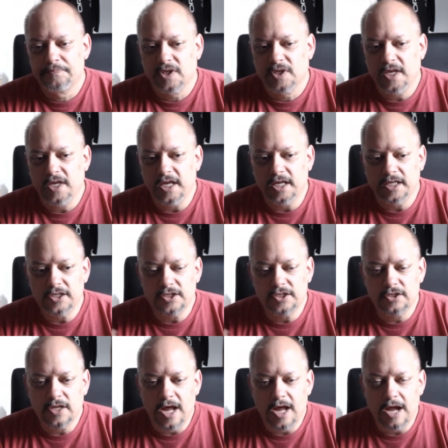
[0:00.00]

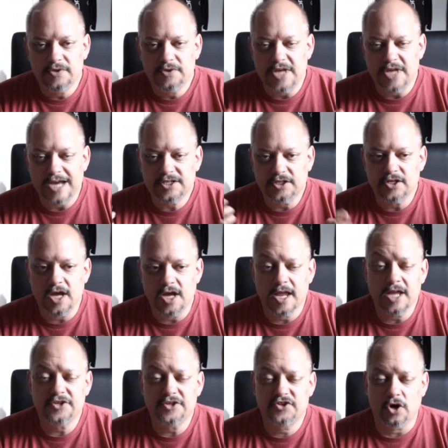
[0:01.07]
And I got
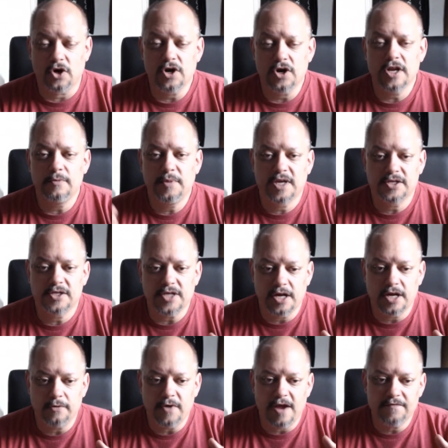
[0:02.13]
started because
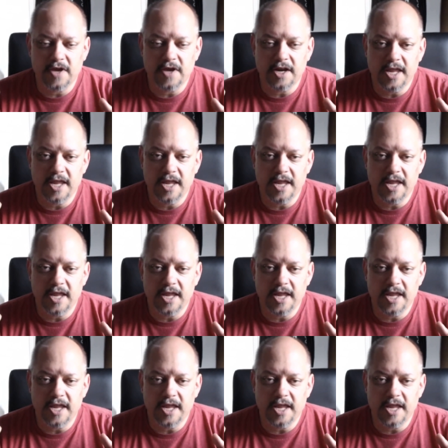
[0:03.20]
I've got an